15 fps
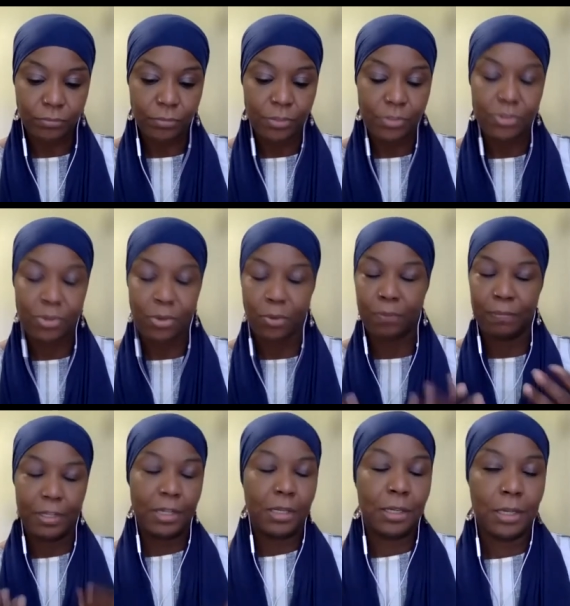So
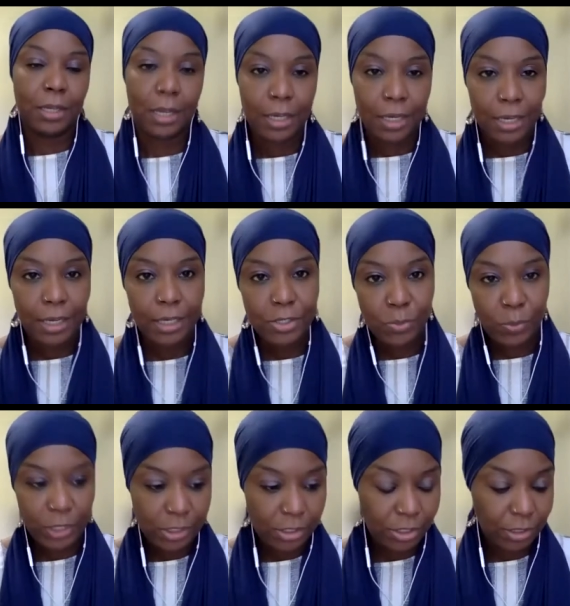I just
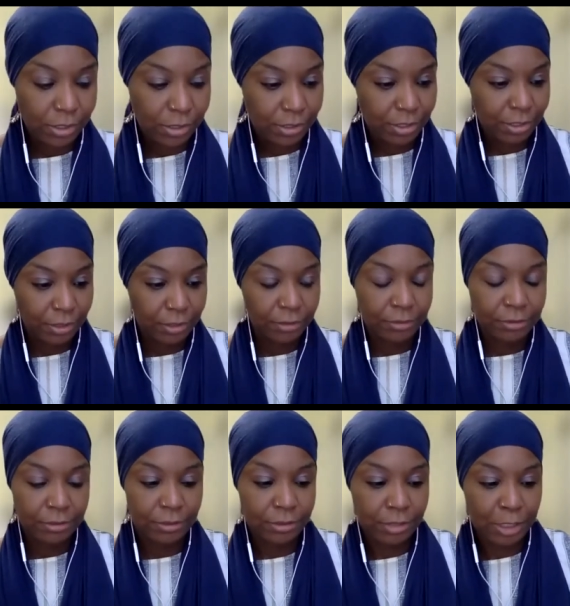wanted to
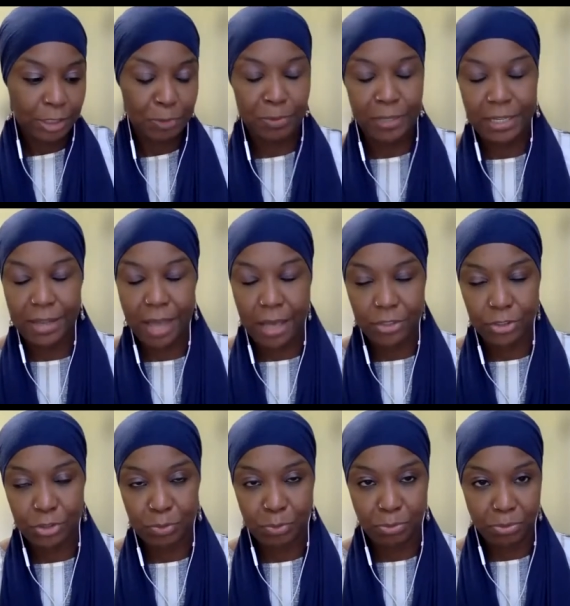explain that
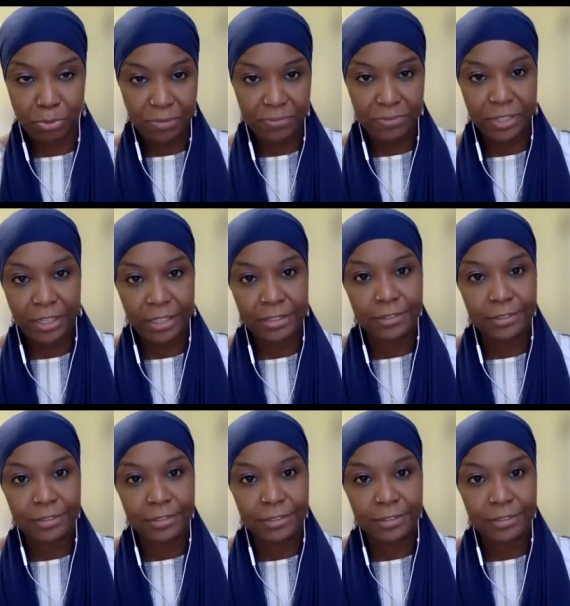just briefly.